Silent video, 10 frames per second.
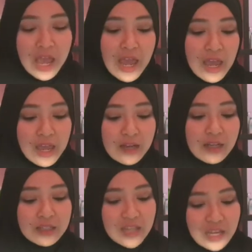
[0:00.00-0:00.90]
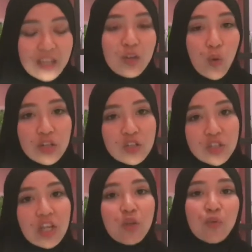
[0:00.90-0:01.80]
And the second
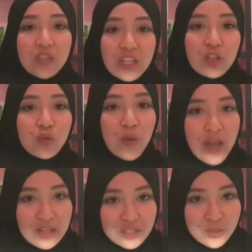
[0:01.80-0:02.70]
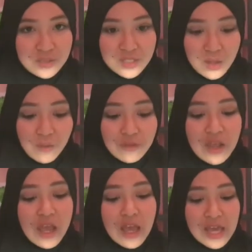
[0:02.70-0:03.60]
question that you will need to ask yourself
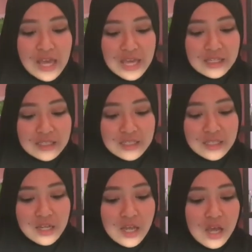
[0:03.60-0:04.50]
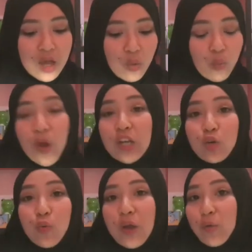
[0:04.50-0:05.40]
is,
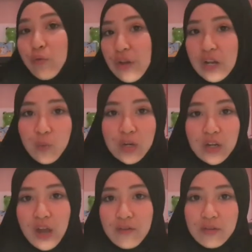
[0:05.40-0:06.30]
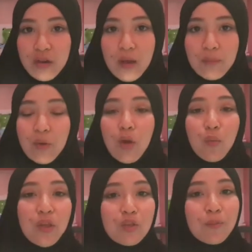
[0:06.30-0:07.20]
what do I really want to cover up?
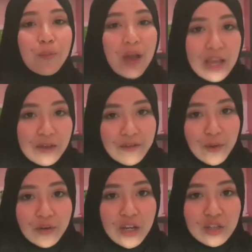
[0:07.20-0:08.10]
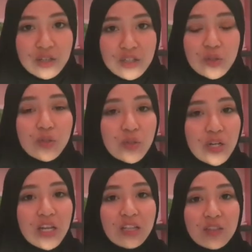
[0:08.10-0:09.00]
When you buy a foundation,
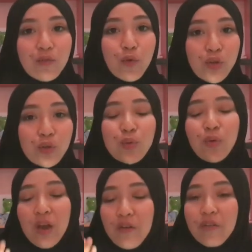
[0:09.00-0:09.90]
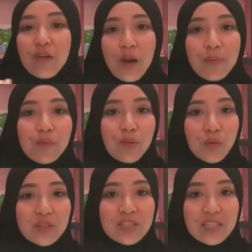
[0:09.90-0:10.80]
usually it's for you to cover up
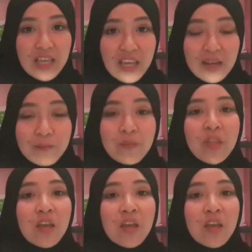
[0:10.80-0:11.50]
your skin.